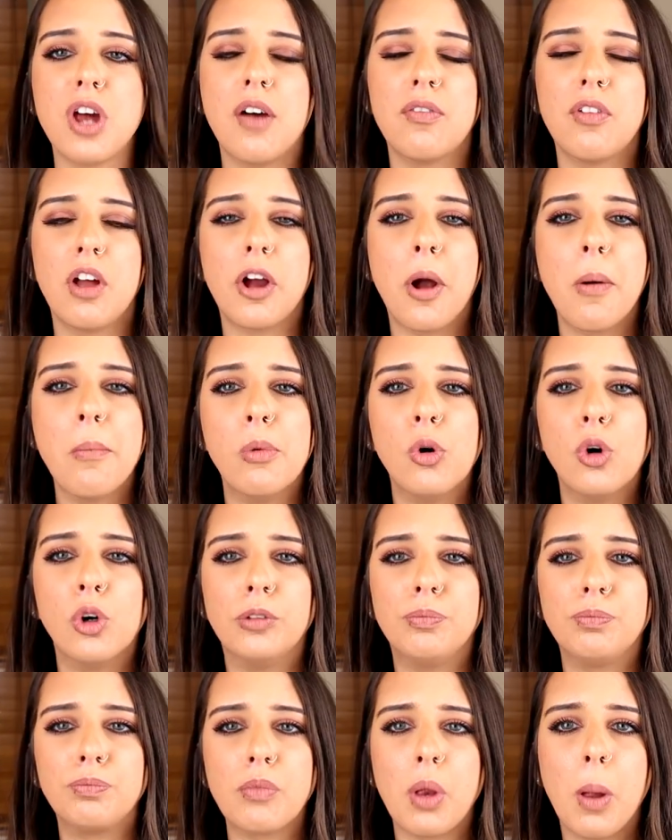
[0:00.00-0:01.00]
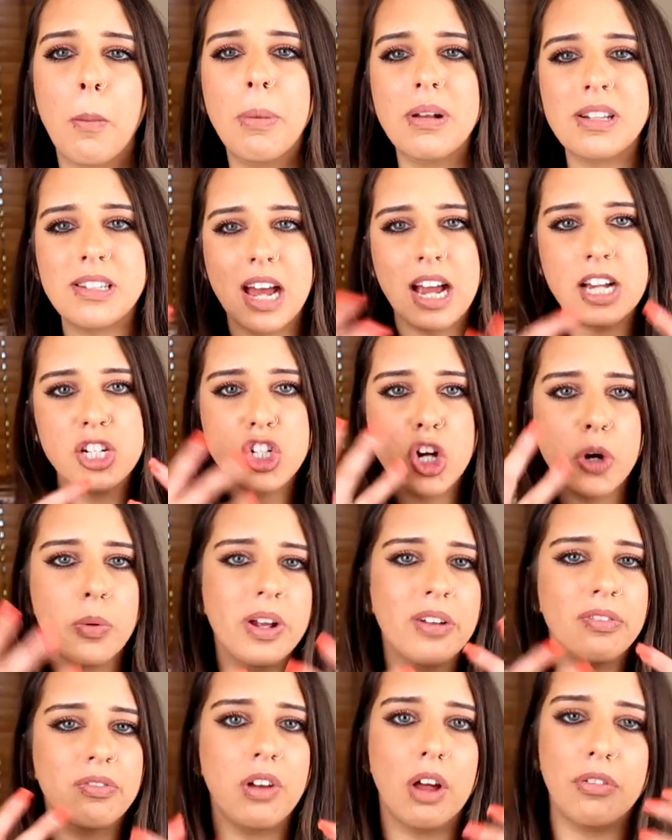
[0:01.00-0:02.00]
to have like a more
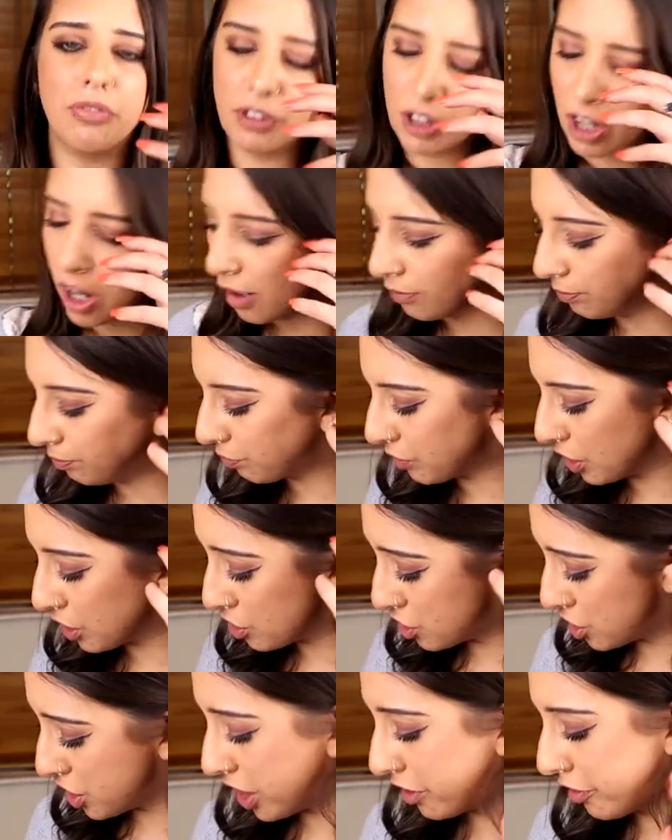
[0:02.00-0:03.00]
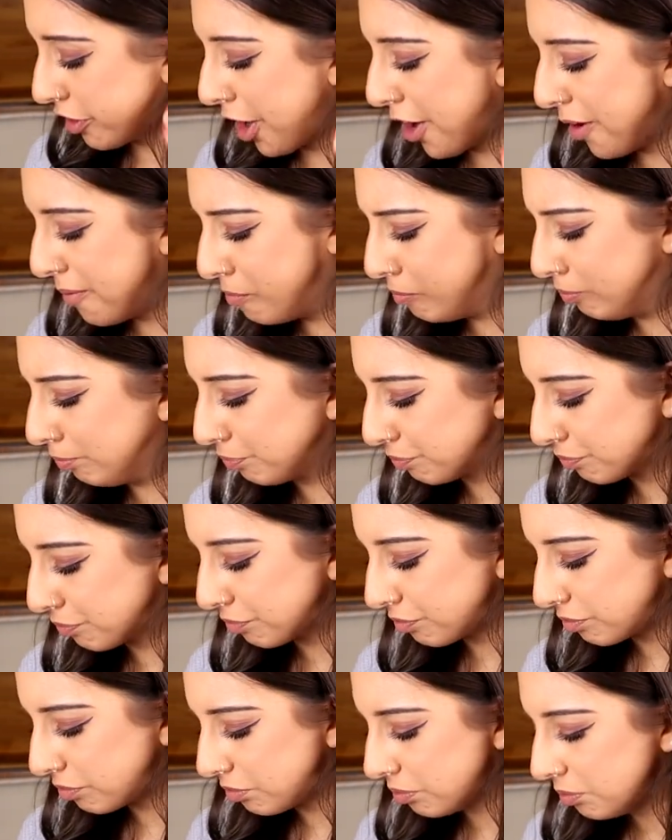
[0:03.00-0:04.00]
potato-y, fluffier exterior.
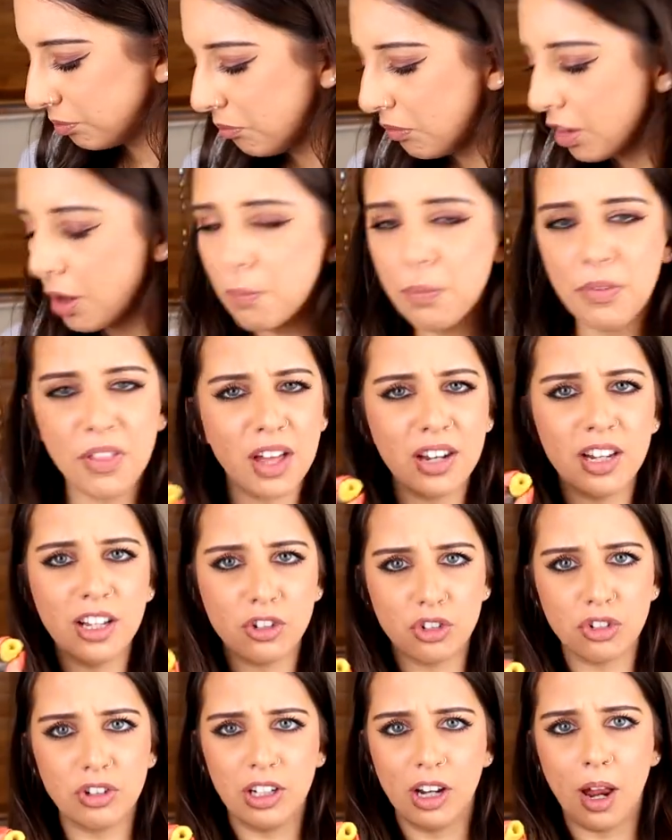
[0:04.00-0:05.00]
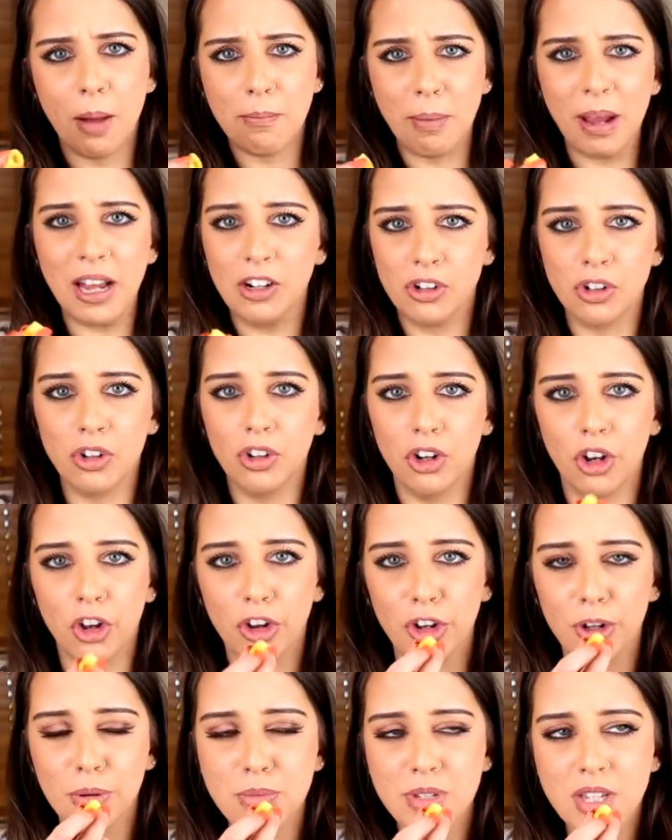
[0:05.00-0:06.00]
But they're literally like baked hula
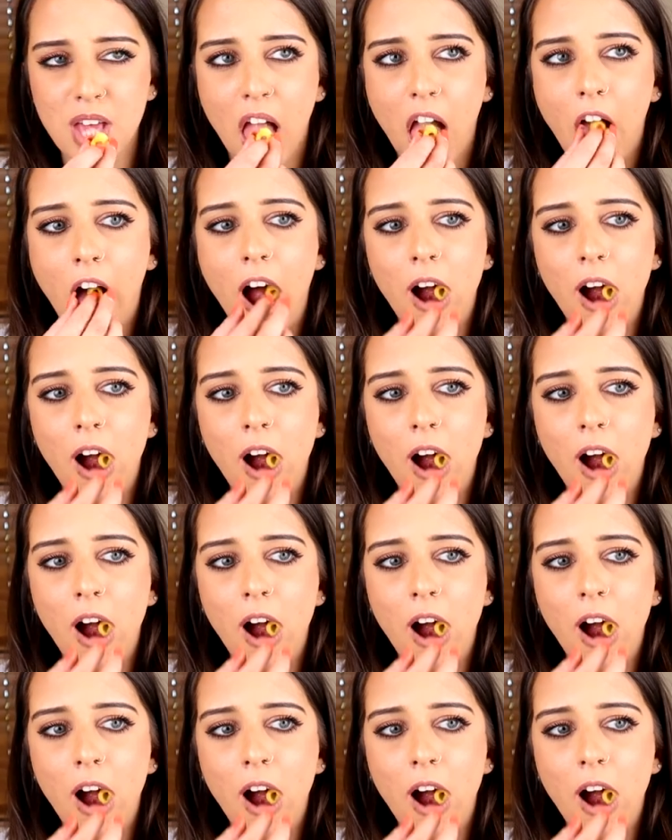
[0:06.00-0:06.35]
hoops.